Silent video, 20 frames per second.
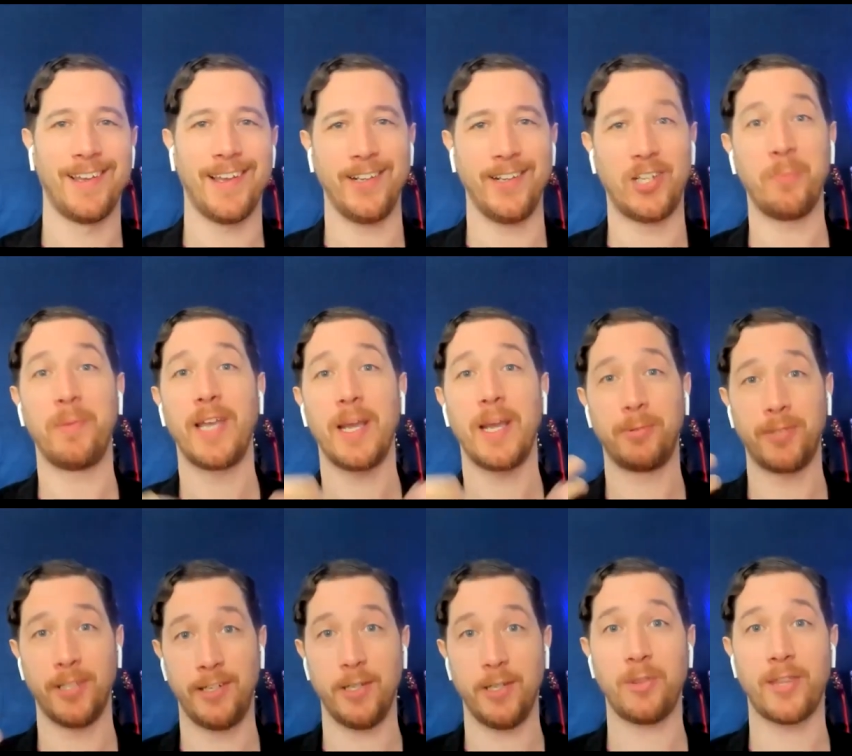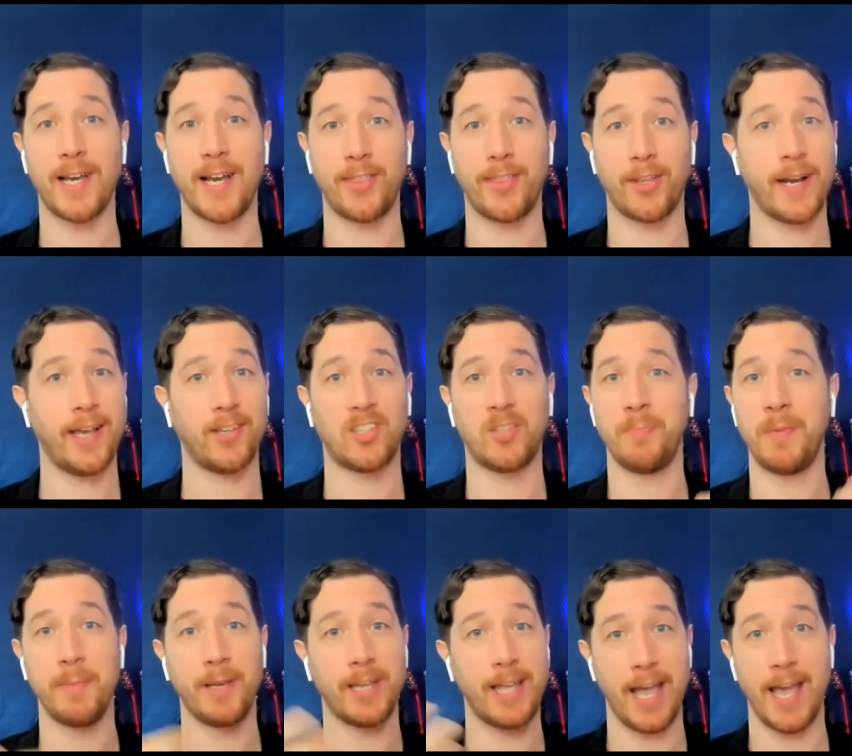And to be able to do that, there has to
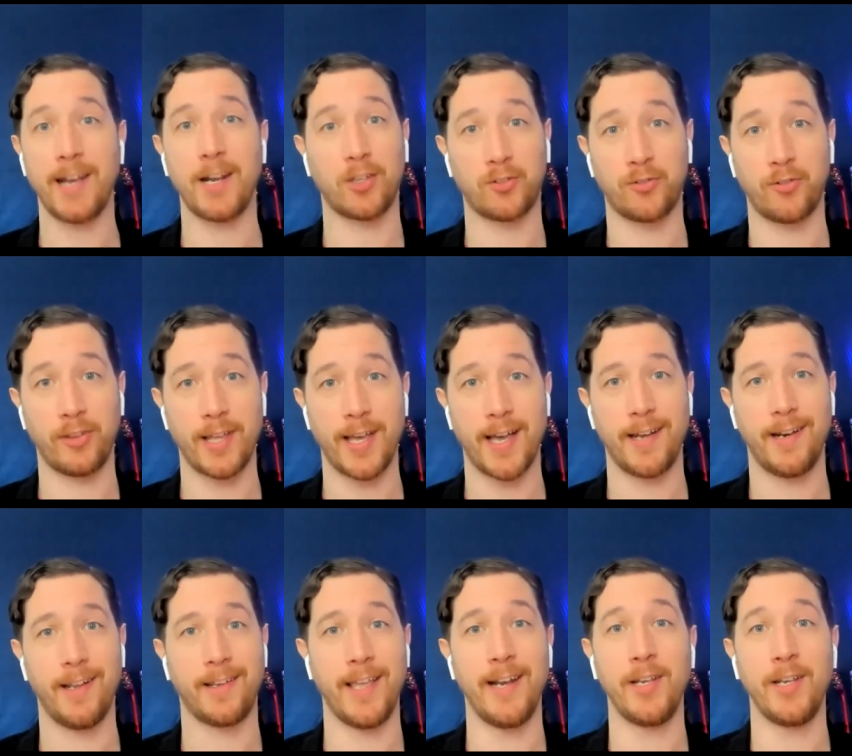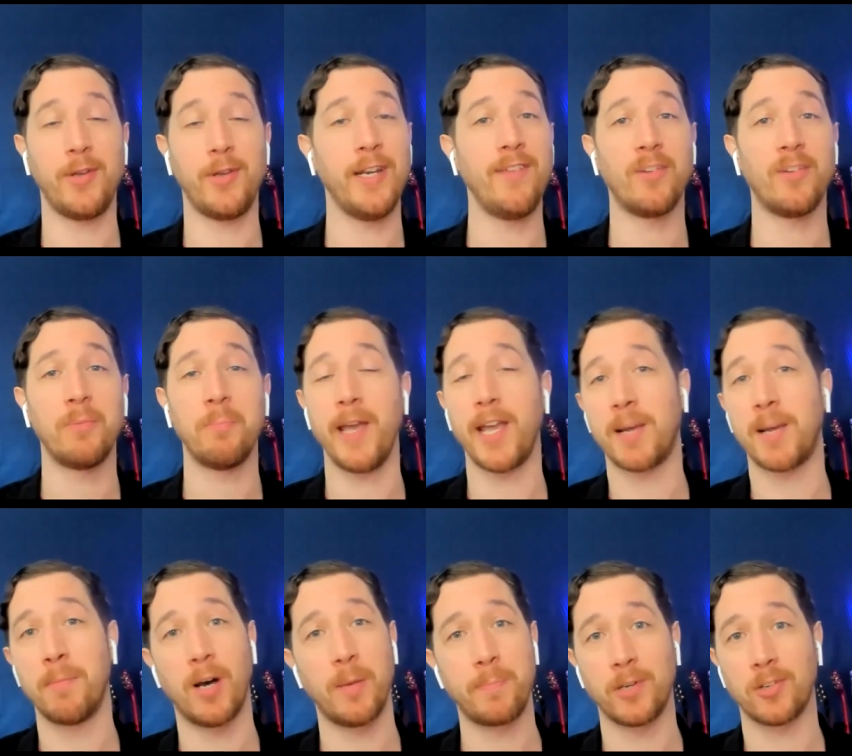be mechanics for that. Again, you can even make
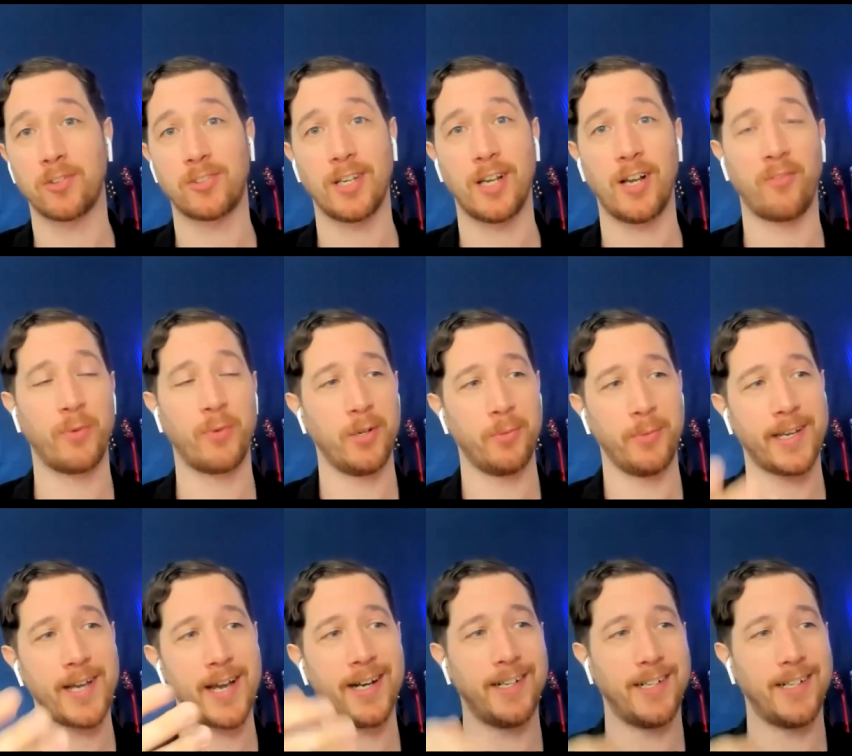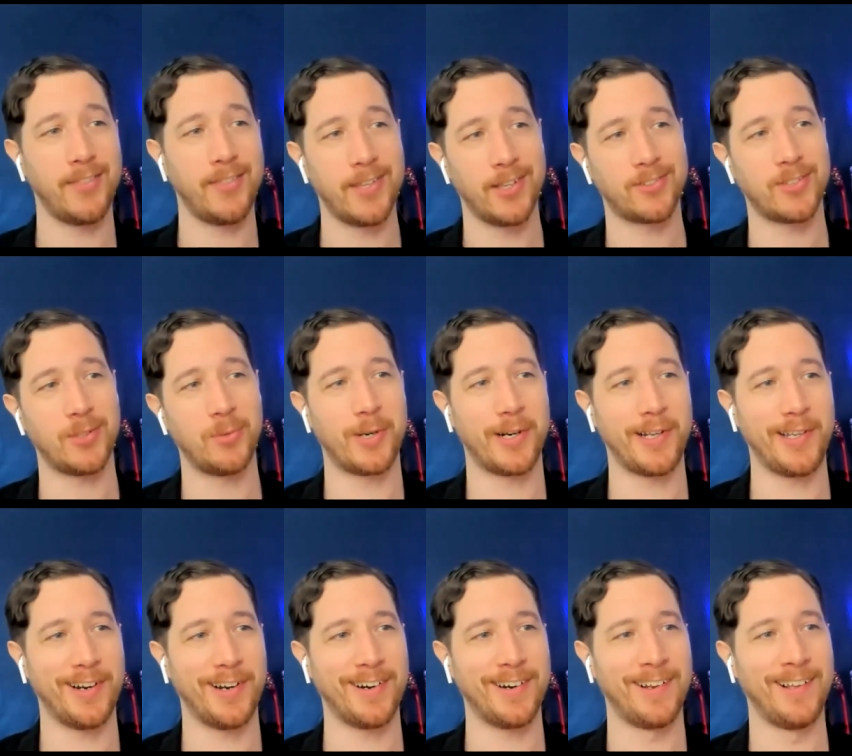them up yourself. We kind of did this in one
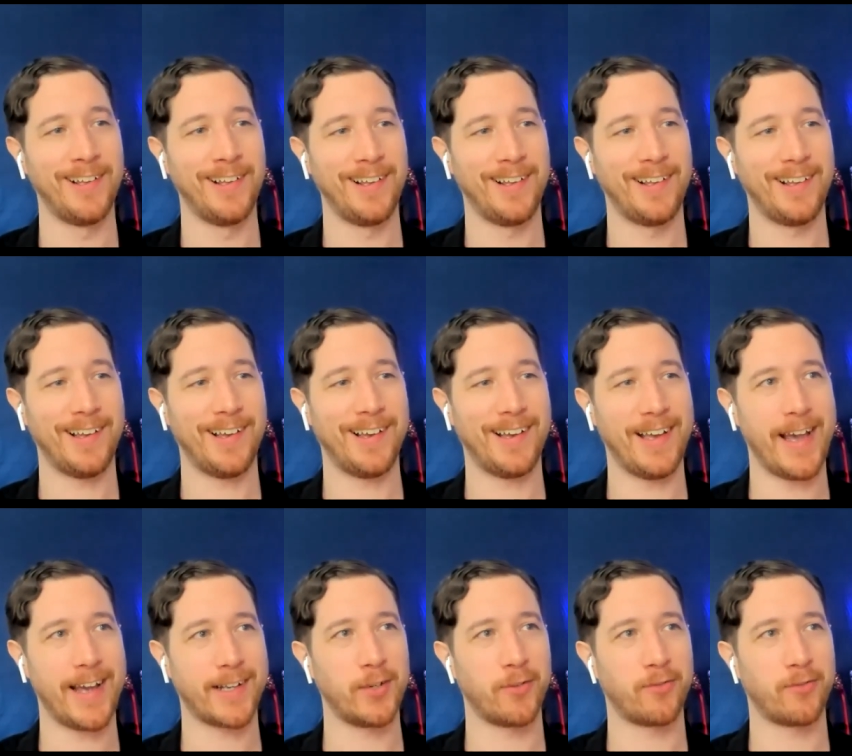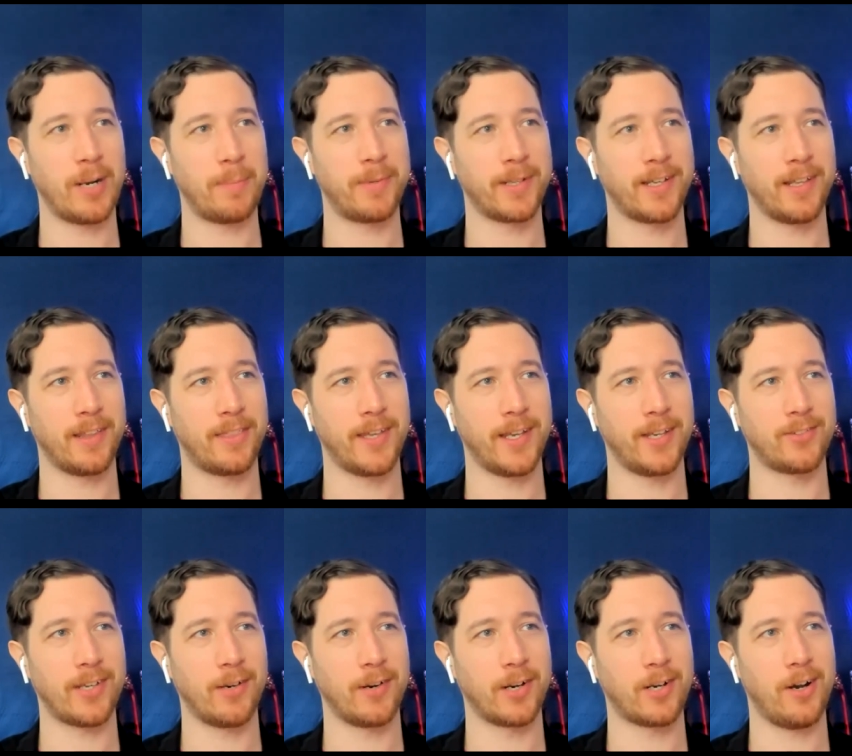of your active replica
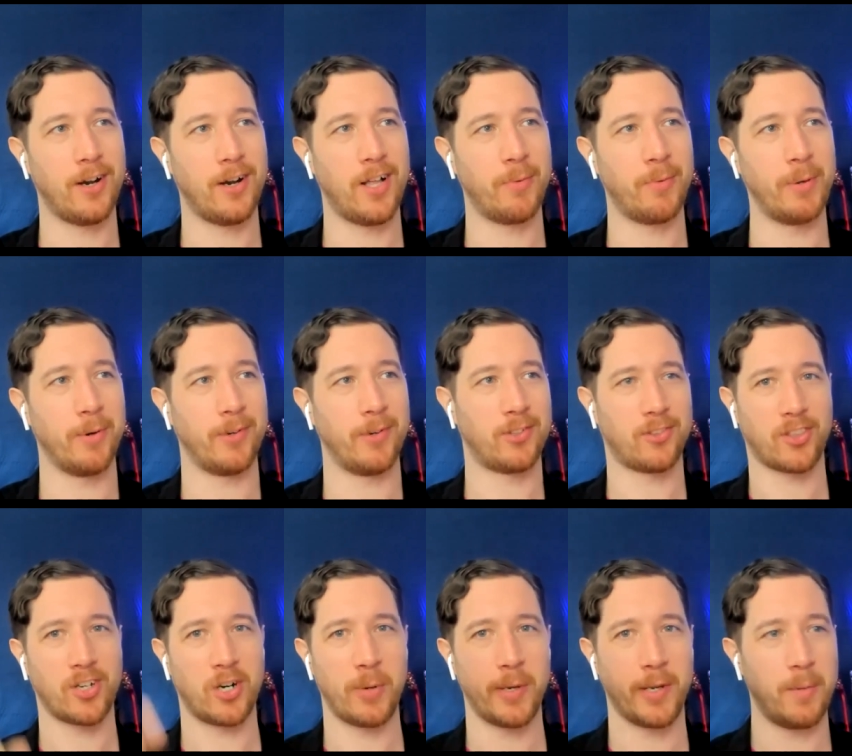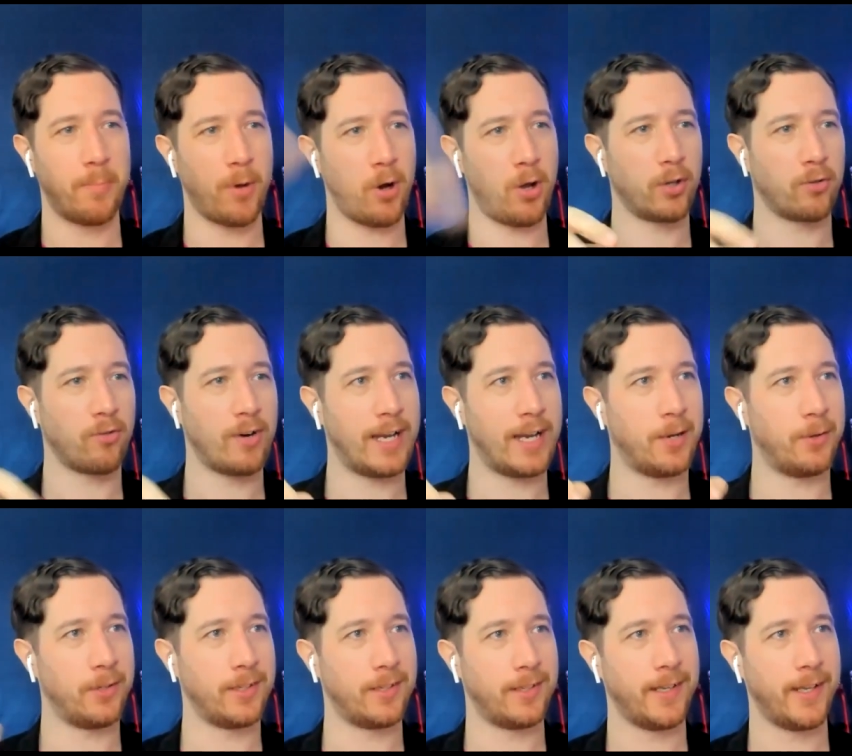things. I recall we were just throwing a ball
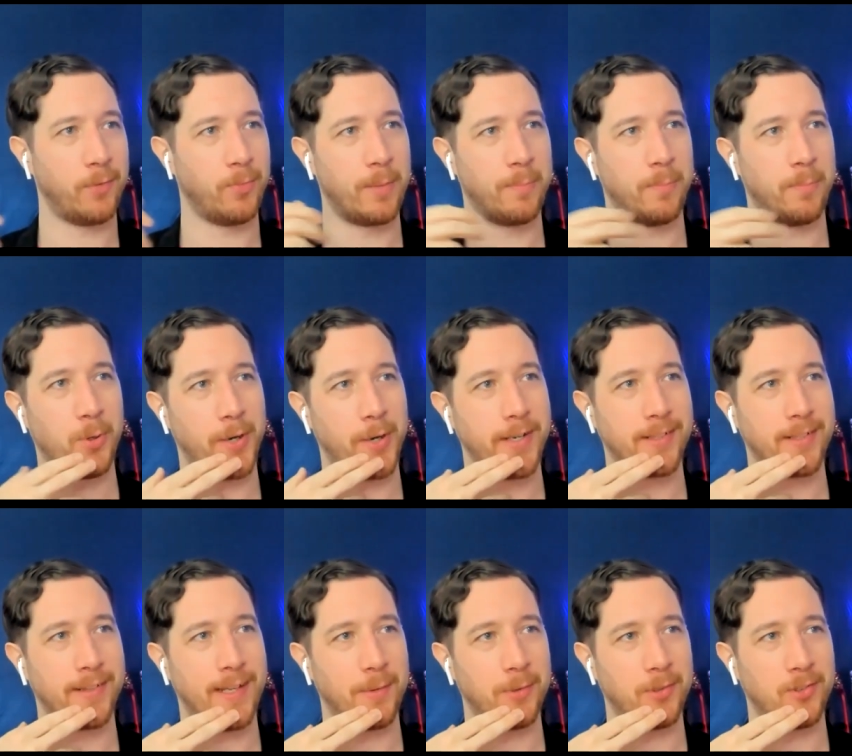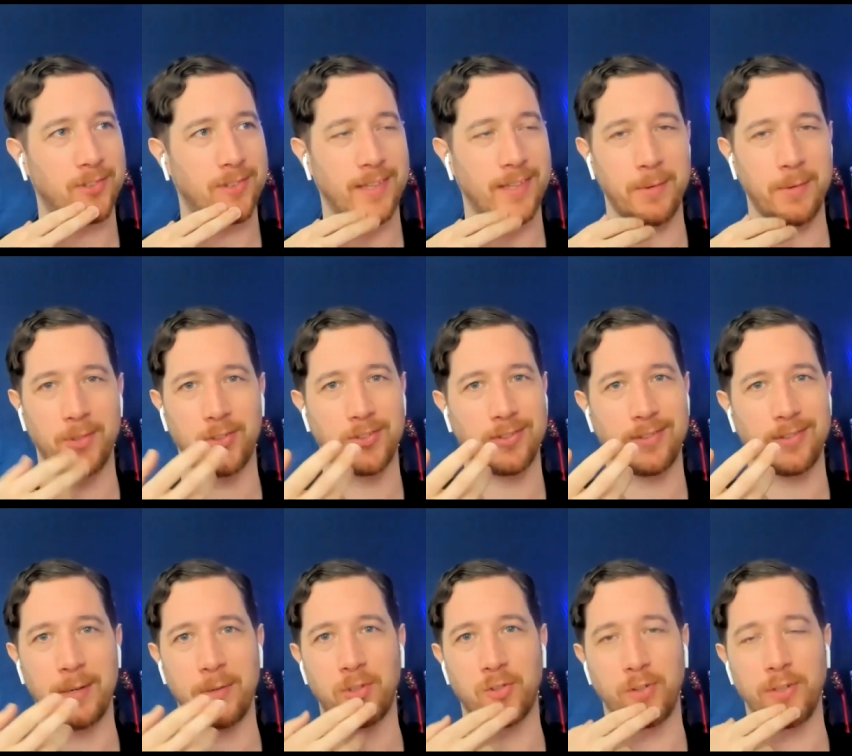around at one point, and that
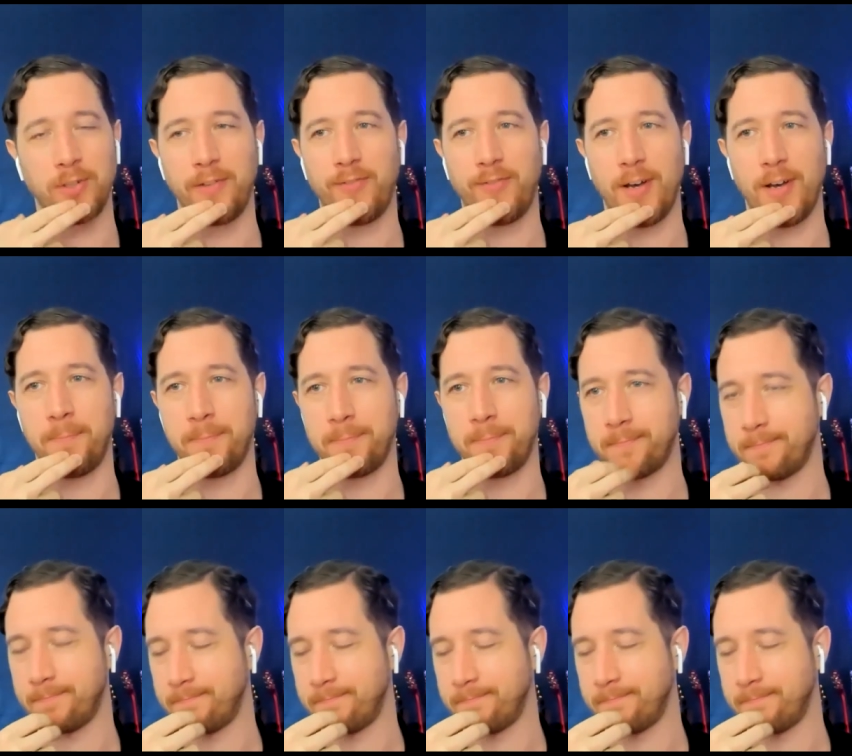was really fun.